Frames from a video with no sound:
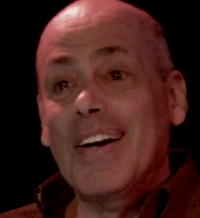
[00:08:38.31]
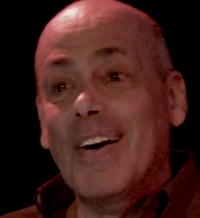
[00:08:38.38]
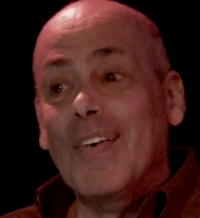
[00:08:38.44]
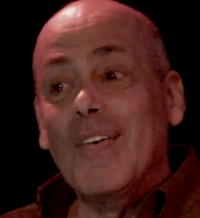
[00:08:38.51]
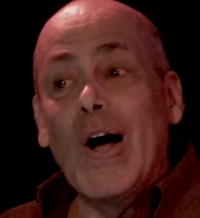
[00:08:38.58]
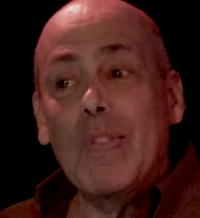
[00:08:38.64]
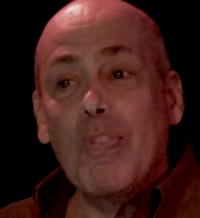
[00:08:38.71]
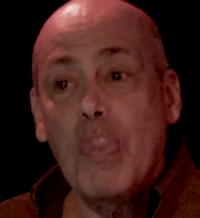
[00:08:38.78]
you
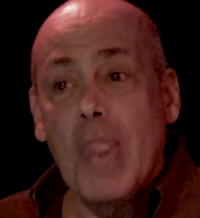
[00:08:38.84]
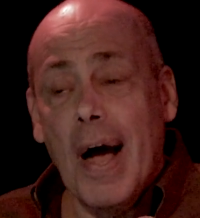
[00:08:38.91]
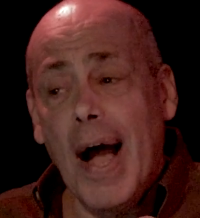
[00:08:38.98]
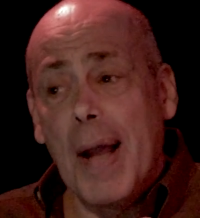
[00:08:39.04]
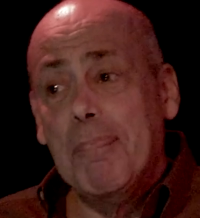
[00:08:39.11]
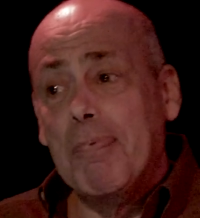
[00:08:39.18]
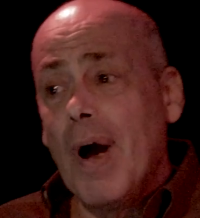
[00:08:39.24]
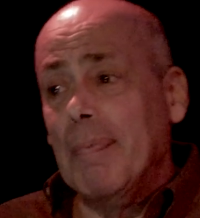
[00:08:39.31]
know, I,
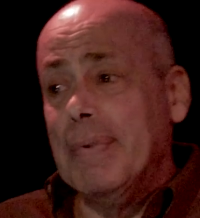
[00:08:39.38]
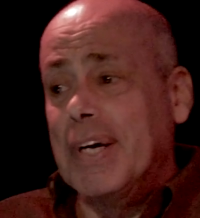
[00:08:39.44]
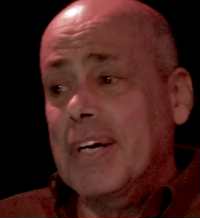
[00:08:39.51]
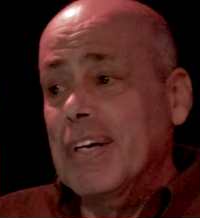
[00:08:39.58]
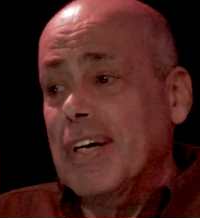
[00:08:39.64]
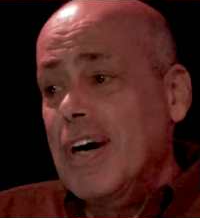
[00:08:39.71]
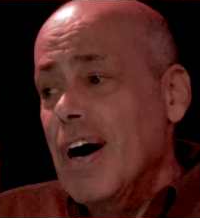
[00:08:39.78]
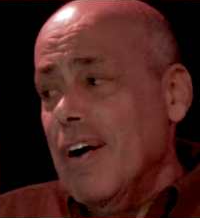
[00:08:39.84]
I probably
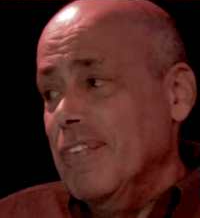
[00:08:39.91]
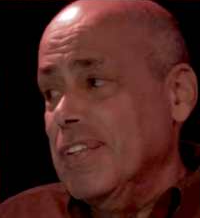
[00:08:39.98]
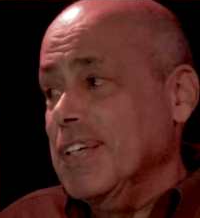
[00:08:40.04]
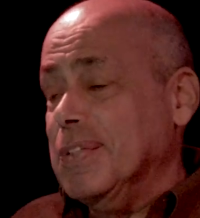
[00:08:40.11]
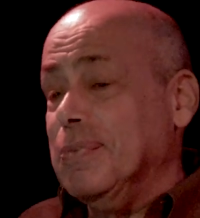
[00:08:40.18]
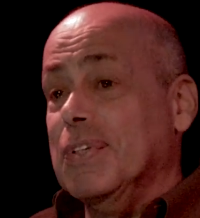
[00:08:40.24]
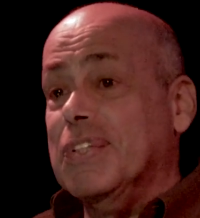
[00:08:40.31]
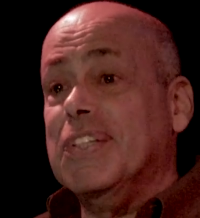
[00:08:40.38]
could have covered
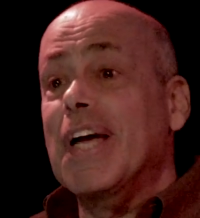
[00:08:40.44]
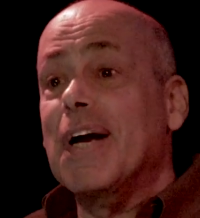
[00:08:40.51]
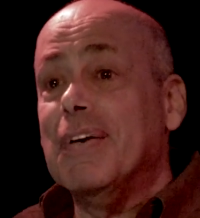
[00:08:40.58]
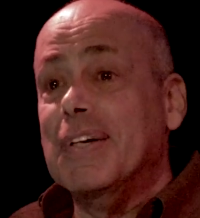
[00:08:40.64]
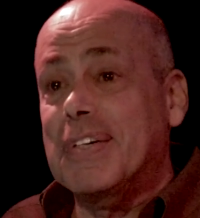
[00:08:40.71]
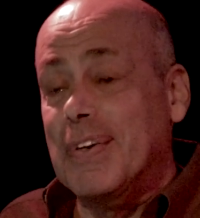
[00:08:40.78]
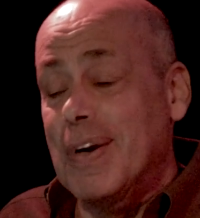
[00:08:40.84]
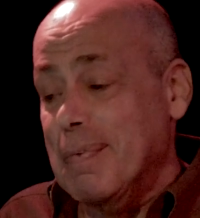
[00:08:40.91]
this with
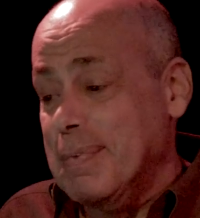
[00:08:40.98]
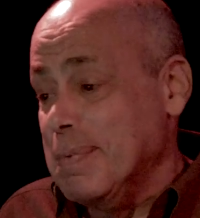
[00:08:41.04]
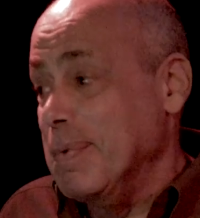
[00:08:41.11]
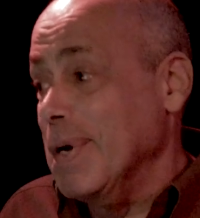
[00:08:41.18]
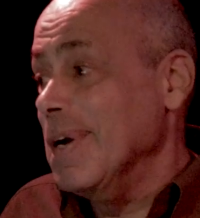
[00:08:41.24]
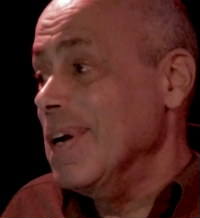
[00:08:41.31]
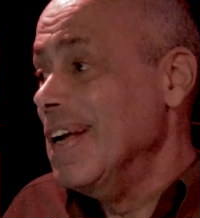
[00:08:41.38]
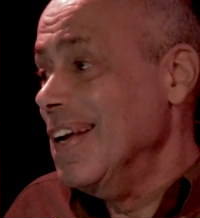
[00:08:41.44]
Steri-Strips,
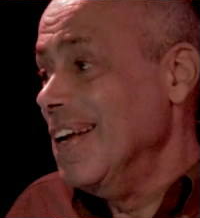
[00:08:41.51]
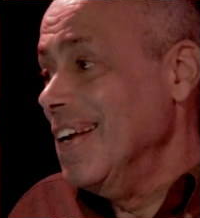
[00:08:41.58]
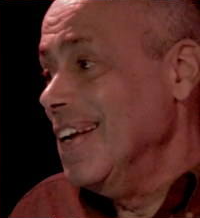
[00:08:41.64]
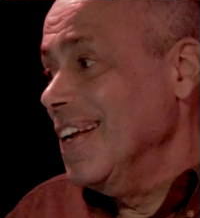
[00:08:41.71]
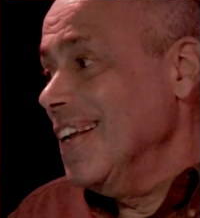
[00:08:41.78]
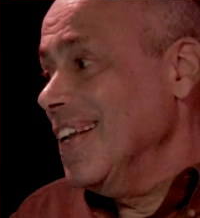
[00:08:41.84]
but,